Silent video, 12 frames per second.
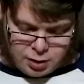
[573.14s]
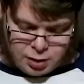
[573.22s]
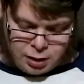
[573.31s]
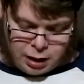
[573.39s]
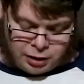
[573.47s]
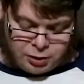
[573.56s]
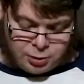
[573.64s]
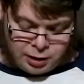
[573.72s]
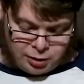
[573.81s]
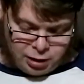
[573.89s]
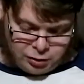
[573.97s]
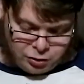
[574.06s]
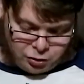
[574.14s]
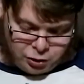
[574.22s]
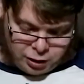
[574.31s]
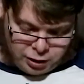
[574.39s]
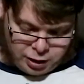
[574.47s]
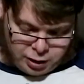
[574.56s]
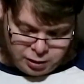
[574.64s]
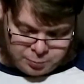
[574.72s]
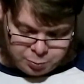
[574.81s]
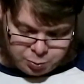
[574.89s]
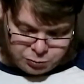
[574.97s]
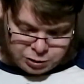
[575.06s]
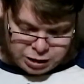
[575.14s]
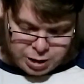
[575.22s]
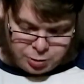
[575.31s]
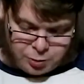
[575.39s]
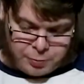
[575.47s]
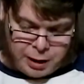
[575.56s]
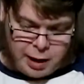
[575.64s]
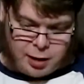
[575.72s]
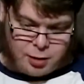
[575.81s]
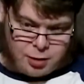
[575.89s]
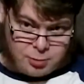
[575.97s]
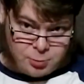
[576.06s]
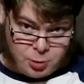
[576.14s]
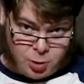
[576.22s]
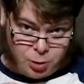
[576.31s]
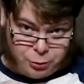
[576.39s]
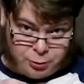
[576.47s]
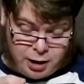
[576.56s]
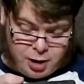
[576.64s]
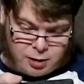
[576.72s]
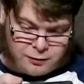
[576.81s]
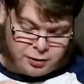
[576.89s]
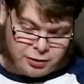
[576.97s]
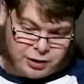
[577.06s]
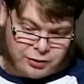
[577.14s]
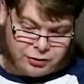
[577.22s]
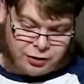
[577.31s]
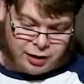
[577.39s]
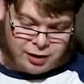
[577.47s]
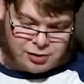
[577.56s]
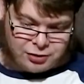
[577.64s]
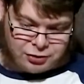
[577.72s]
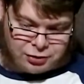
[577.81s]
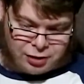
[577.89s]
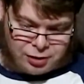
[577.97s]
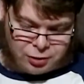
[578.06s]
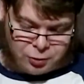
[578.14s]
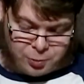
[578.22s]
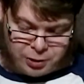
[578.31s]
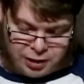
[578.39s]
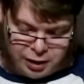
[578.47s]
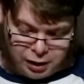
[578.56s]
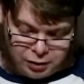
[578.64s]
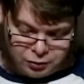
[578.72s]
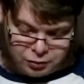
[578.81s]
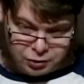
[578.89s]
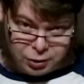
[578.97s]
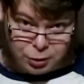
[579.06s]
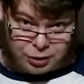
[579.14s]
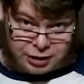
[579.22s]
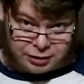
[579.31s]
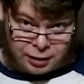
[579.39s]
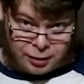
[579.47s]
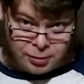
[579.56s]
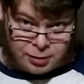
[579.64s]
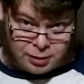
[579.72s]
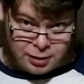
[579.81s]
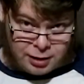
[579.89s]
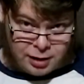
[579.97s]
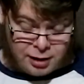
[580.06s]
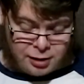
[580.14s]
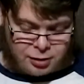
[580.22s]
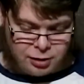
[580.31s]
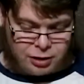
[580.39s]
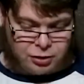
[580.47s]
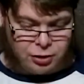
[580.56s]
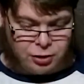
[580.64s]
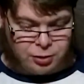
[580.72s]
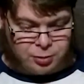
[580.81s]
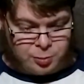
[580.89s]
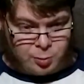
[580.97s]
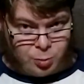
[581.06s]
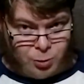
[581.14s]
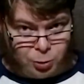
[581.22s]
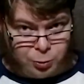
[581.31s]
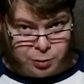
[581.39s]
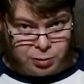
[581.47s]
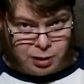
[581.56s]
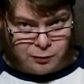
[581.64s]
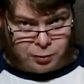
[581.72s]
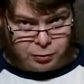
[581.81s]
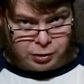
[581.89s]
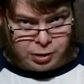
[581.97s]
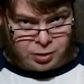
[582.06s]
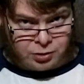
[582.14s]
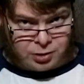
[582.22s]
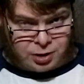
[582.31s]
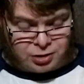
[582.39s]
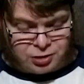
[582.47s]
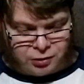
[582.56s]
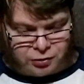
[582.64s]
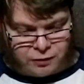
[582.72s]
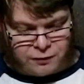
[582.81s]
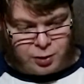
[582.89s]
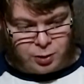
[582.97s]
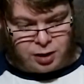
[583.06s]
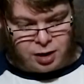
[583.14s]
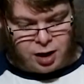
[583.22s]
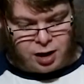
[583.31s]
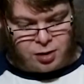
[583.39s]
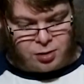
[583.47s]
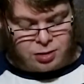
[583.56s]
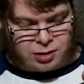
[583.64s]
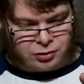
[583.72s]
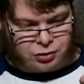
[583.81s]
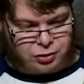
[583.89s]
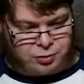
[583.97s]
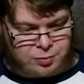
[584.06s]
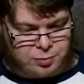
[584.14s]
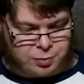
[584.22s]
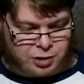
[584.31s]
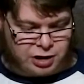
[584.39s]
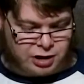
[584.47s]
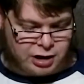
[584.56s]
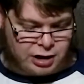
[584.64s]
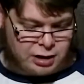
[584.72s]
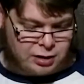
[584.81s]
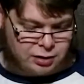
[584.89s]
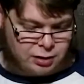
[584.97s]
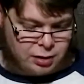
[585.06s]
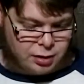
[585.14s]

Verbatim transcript: Alright, I do kind of like that they keep the pattern all throughout, even on the inside. That's pretty nice. It's good detail. Like the multiple levels here, so you can adjust the viewing angle. That's pretty neat.